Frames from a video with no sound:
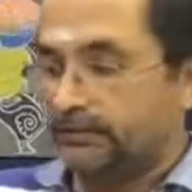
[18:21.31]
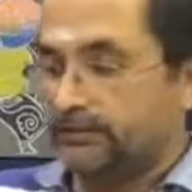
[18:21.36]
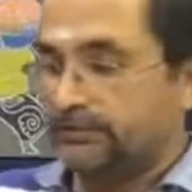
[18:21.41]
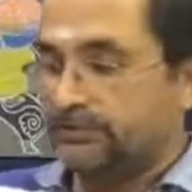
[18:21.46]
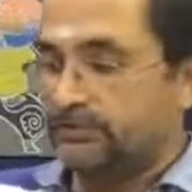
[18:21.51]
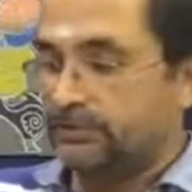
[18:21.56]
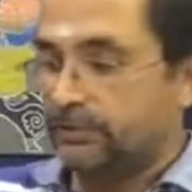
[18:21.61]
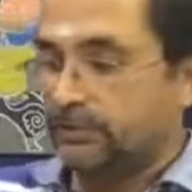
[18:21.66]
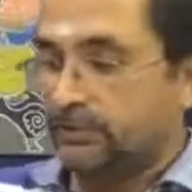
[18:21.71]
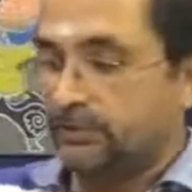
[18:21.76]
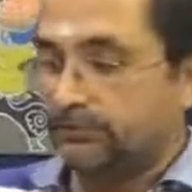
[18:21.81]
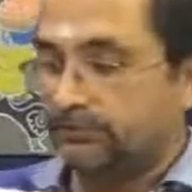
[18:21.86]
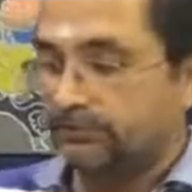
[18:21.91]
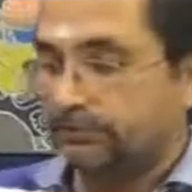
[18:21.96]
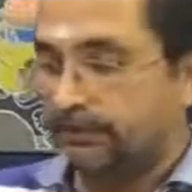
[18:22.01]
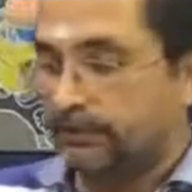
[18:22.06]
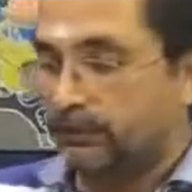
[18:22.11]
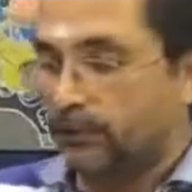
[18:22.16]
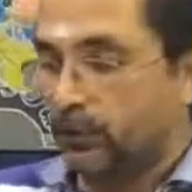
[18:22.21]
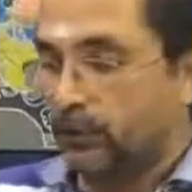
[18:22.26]
So
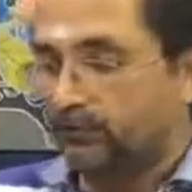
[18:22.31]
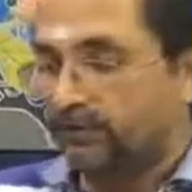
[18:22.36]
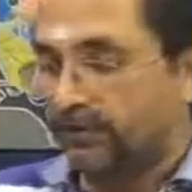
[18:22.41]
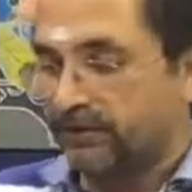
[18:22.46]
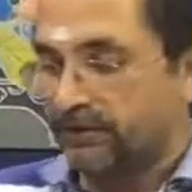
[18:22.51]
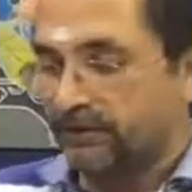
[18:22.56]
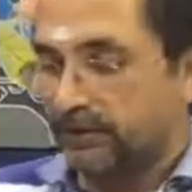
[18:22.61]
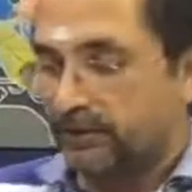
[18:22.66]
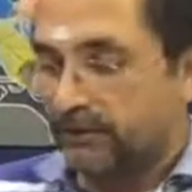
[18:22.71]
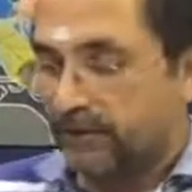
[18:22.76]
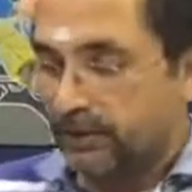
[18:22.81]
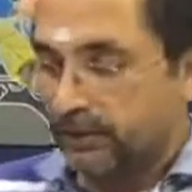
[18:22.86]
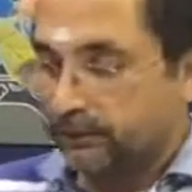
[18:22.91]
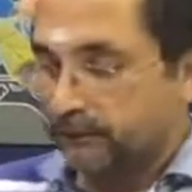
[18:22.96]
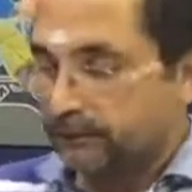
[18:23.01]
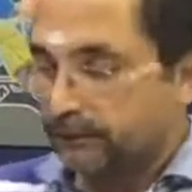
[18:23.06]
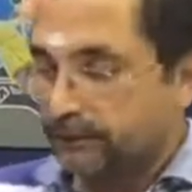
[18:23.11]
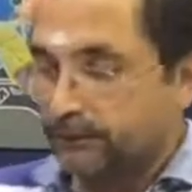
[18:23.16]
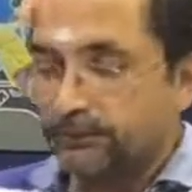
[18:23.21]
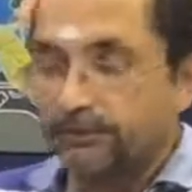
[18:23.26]
hopefully that will help
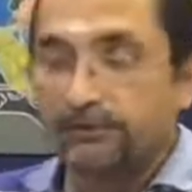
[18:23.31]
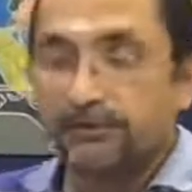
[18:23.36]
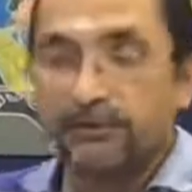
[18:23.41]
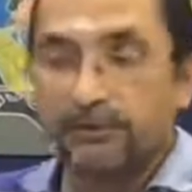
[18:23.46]
you.